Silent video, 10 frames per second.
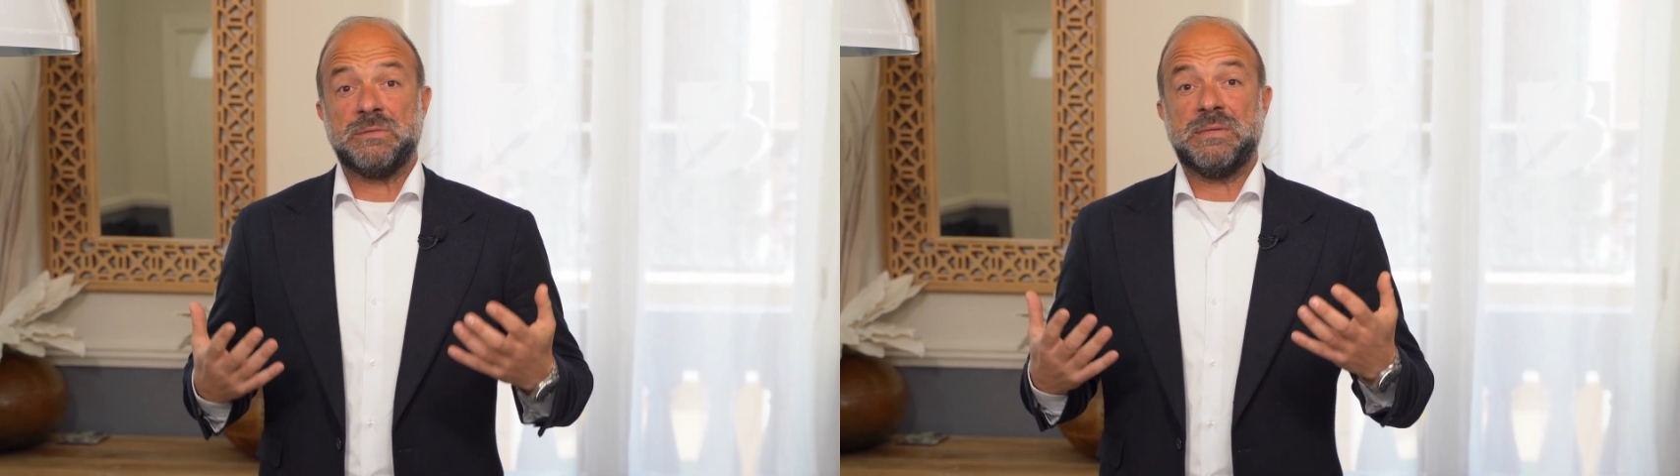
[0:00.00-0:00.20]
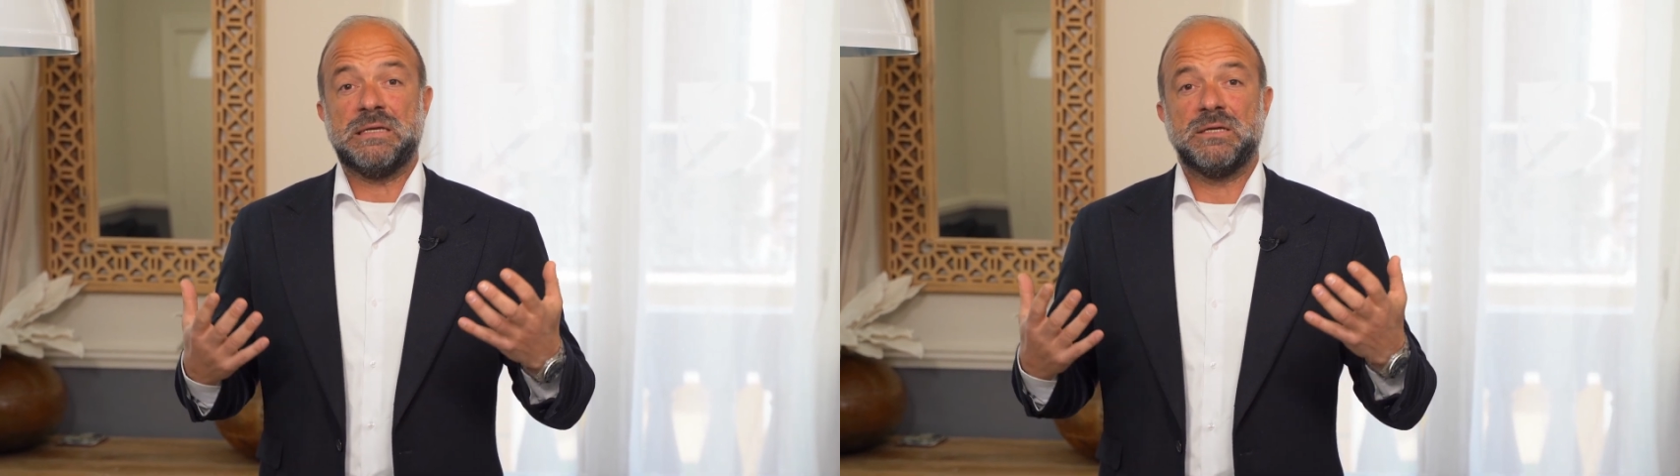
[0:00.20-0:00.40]

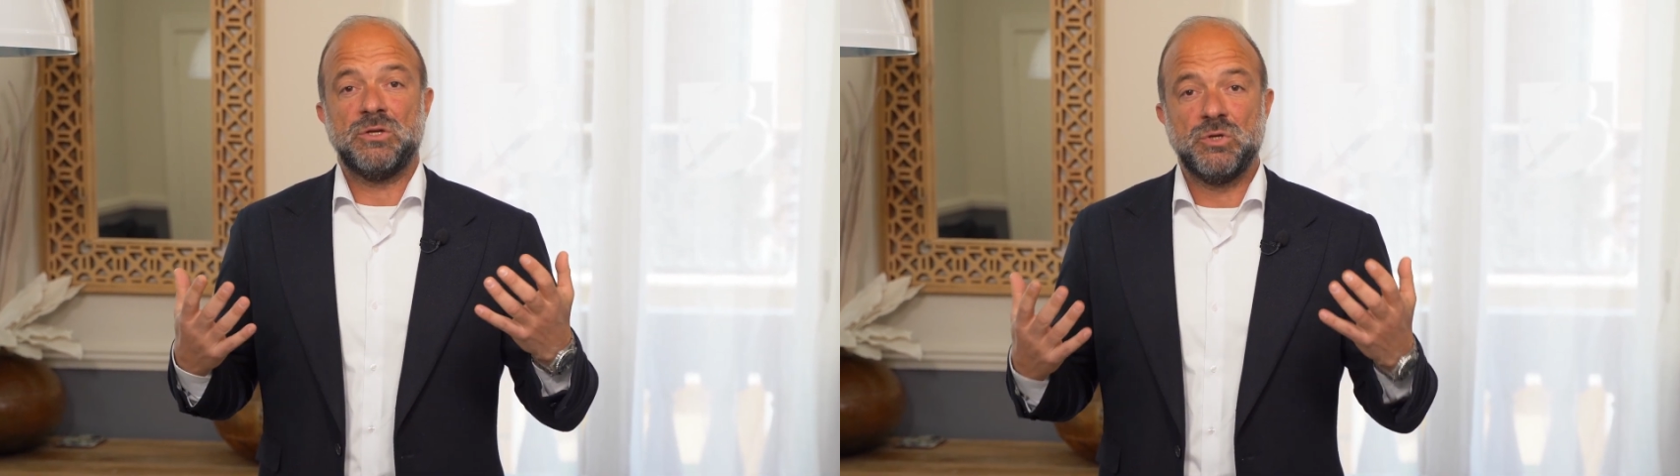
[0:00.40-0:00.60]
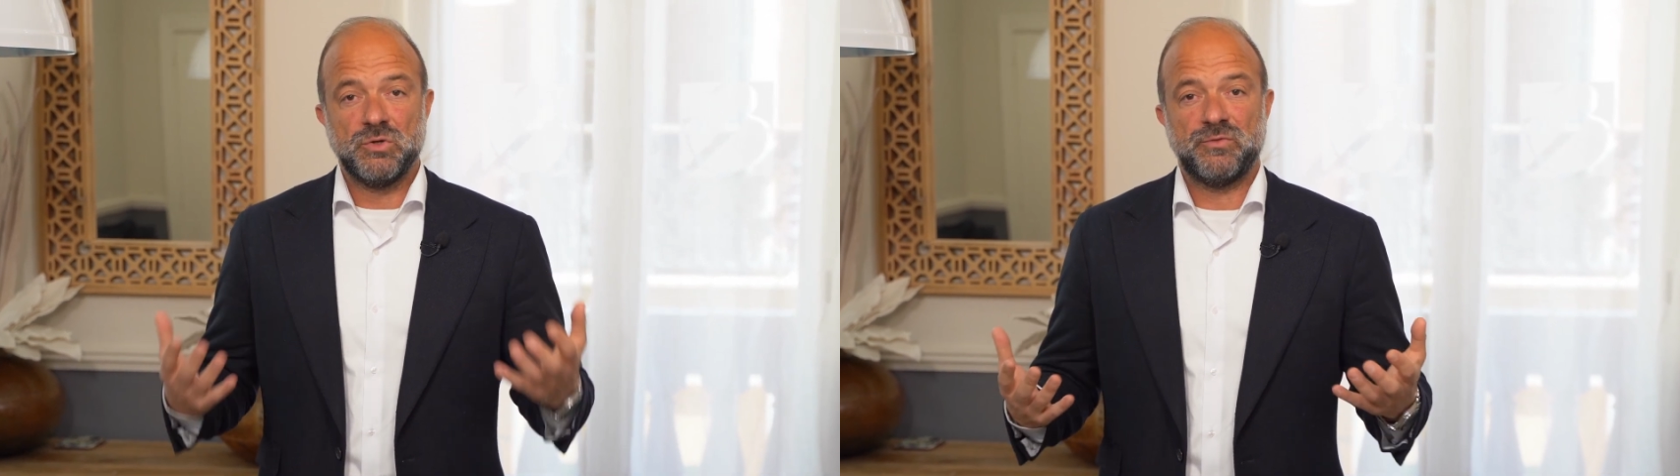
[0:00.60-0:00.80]
has been
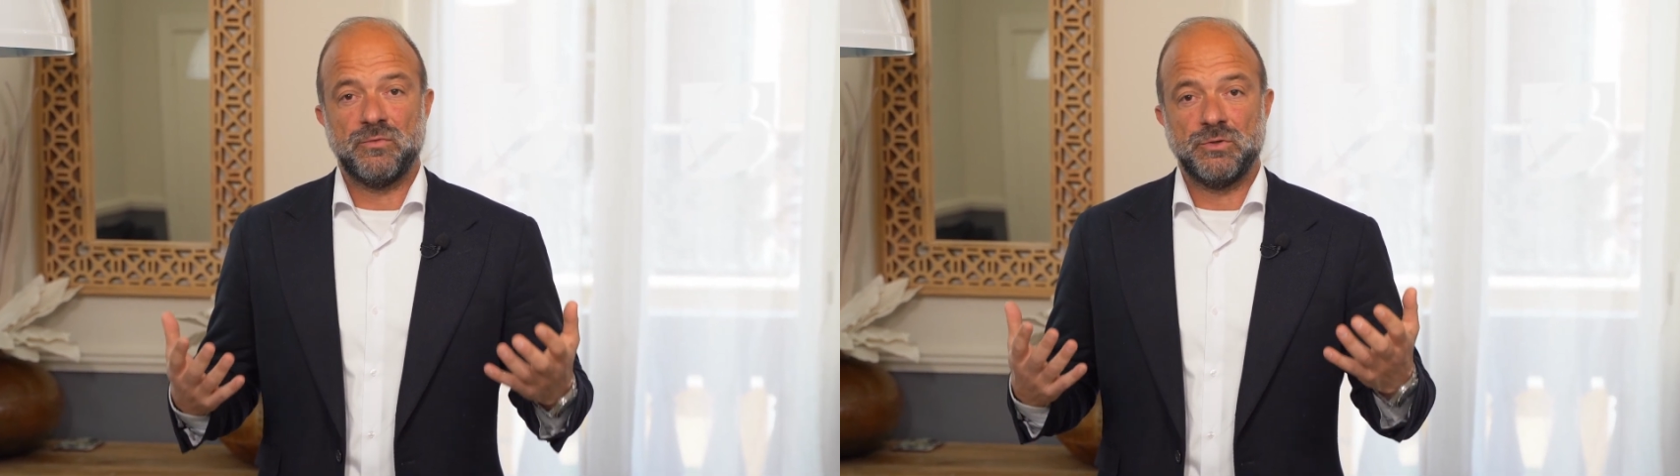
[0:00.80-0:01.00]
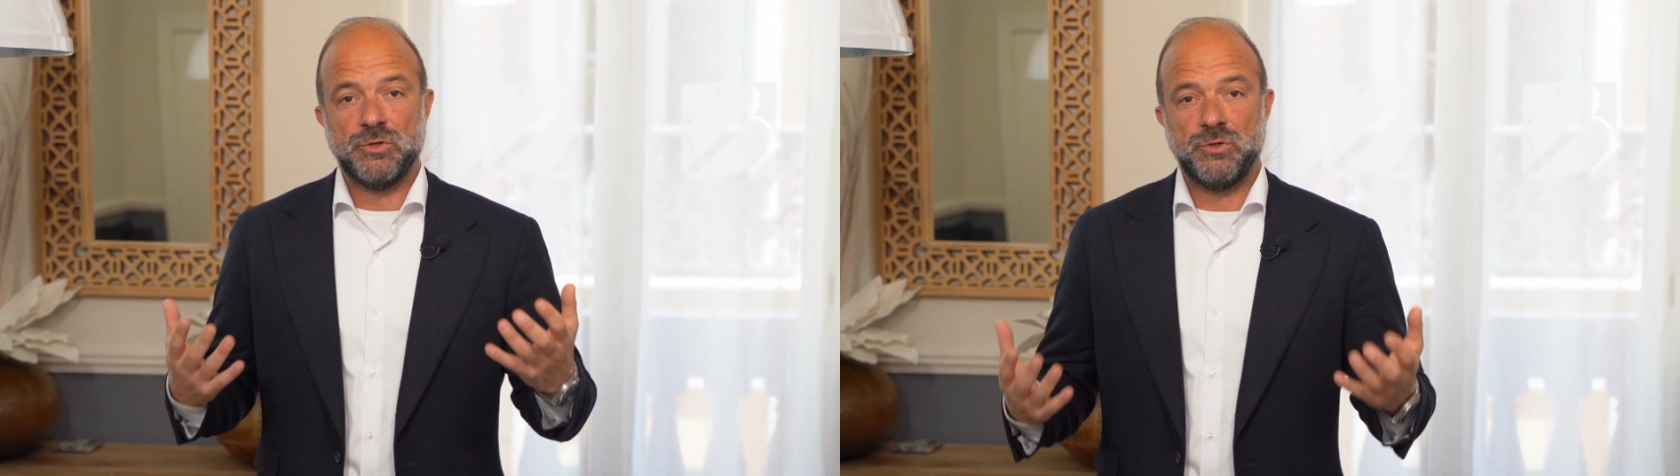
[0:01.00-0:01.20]

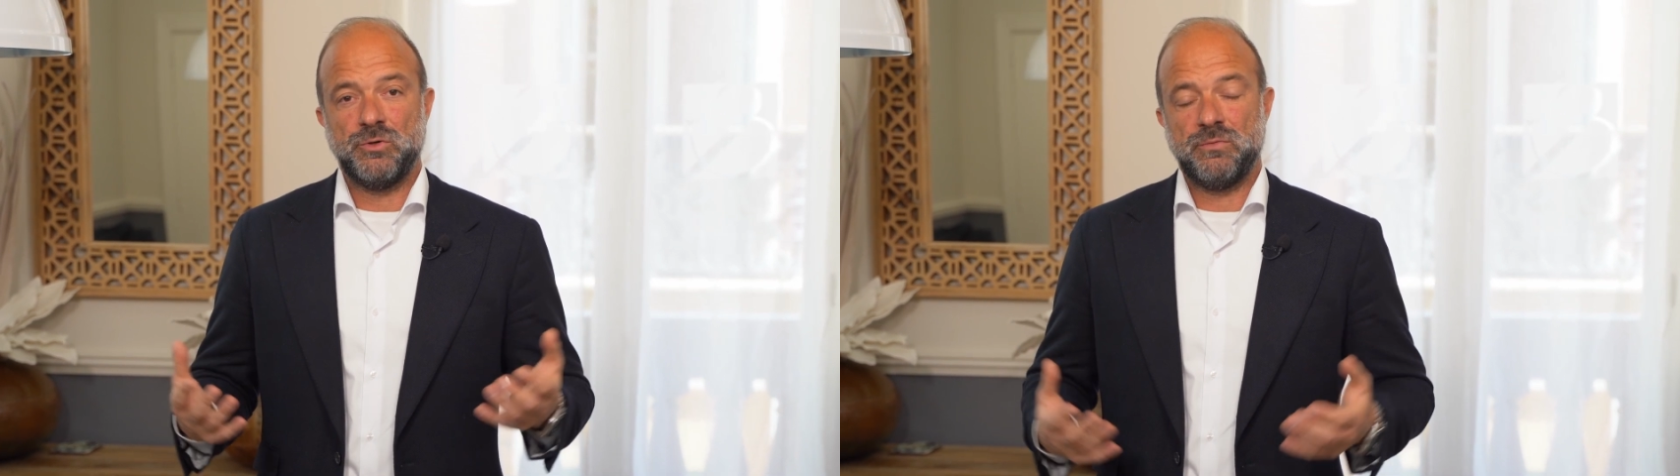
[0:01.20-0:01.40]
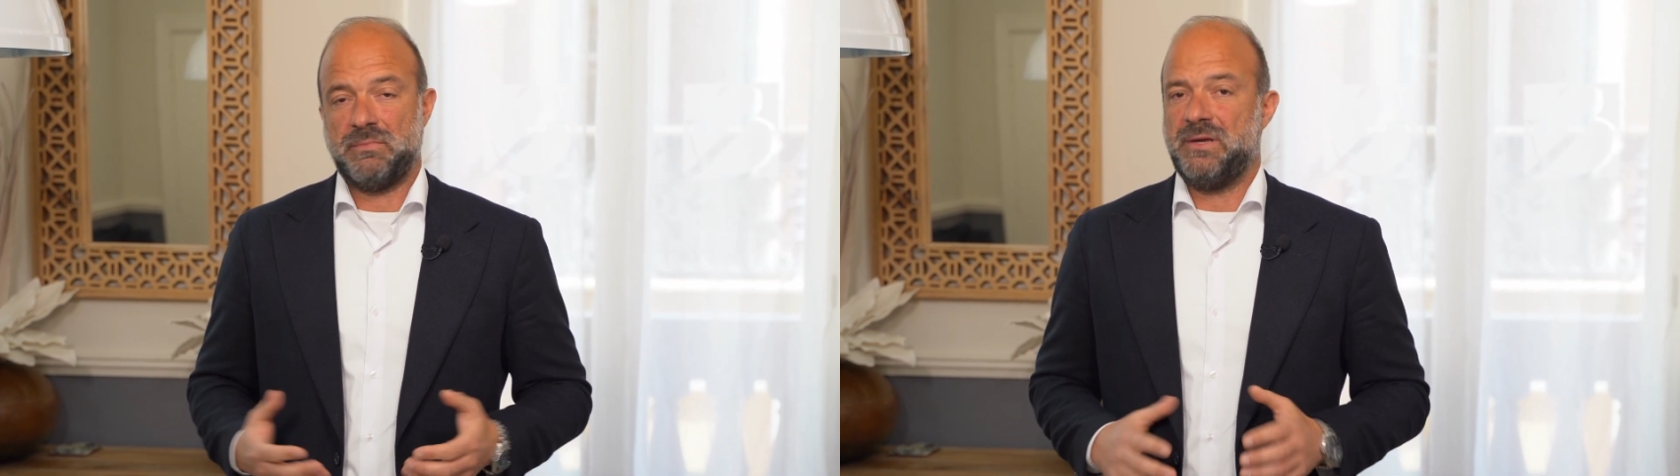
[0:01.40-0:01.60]
useful to
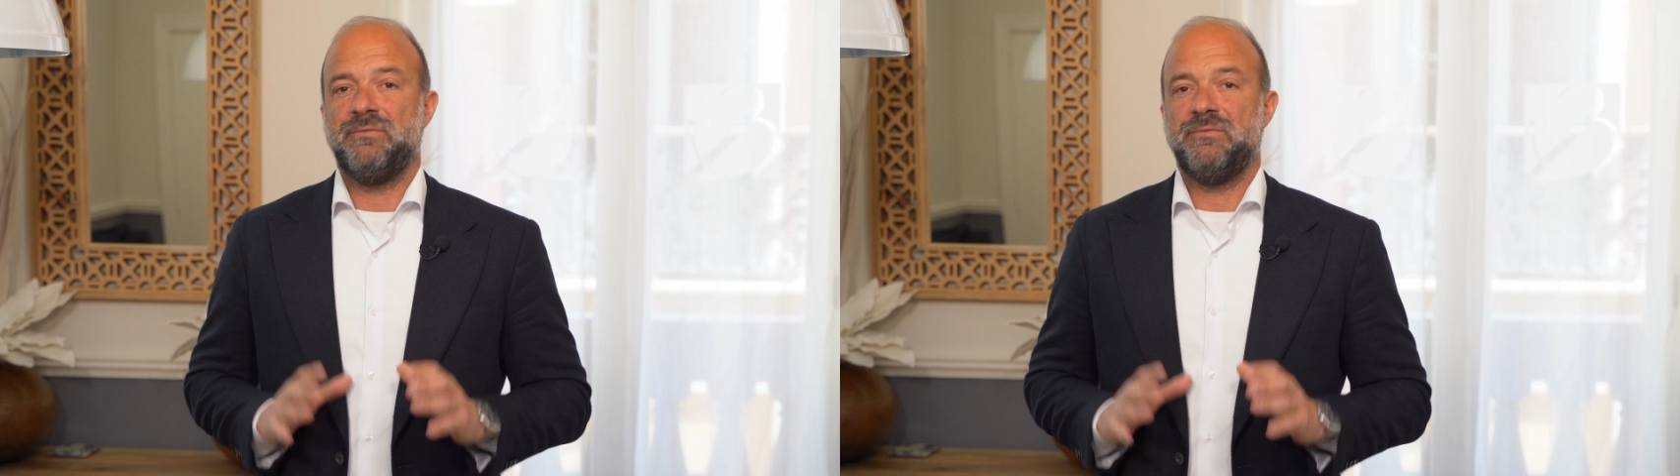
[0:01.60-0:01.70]
you.